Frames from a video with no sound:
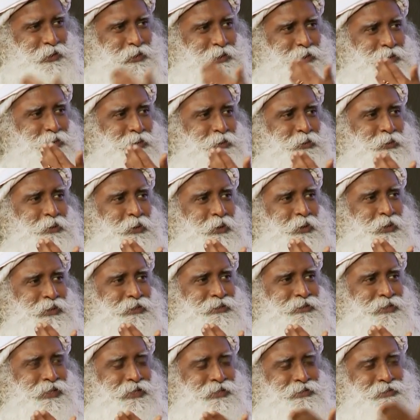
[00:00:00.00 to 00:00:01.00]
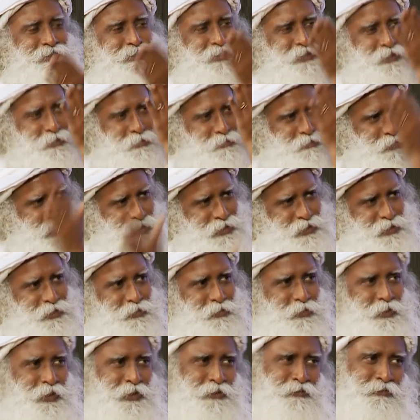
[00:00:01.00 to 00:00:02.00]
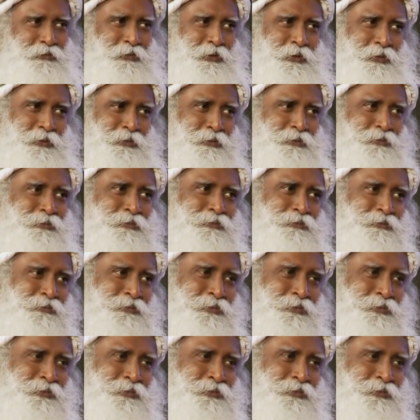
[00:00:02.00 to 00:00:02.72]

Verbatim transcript: and your intelligence must work for you.